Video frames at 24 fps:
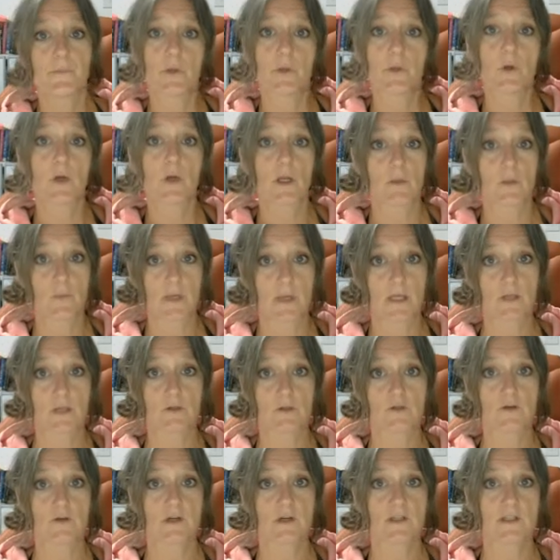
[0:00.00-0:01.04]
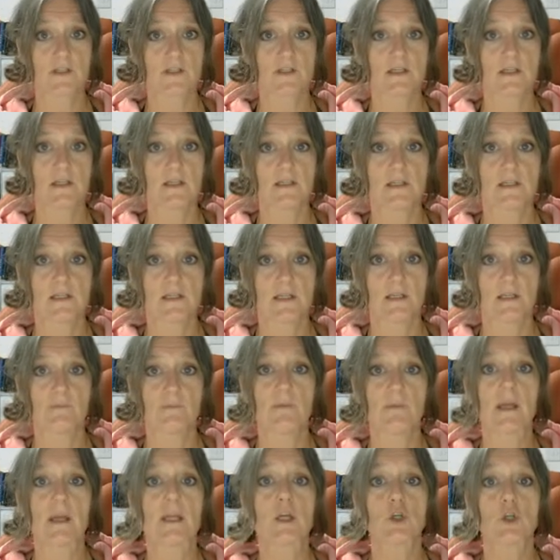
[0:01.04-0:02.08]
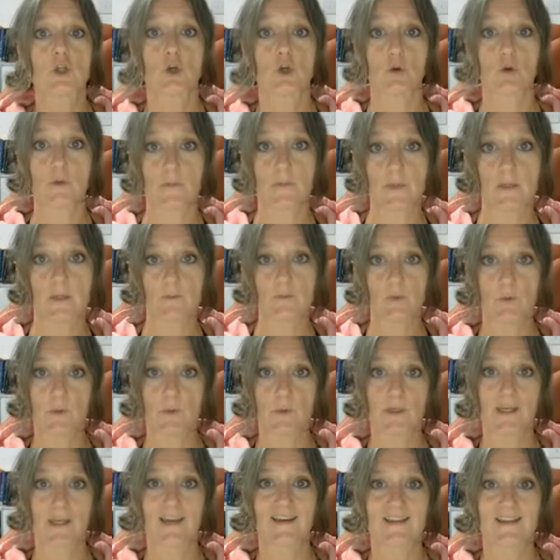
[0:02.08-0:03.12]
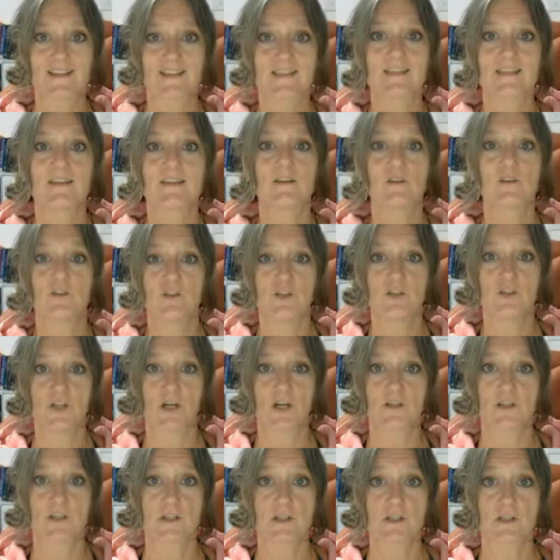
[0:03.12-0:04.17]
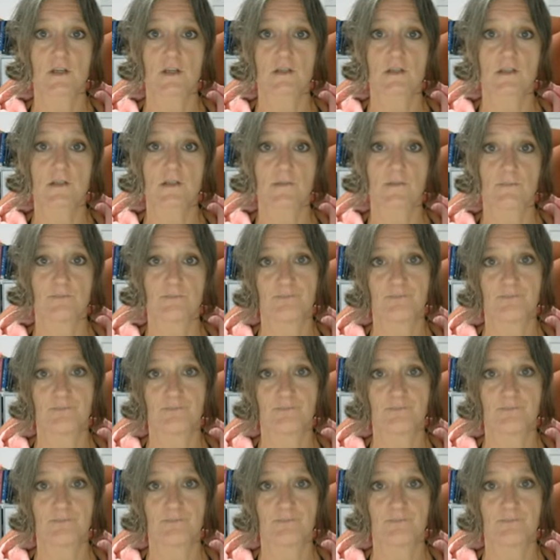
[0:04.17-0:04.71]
You're going to be interested in making sure that people get justice.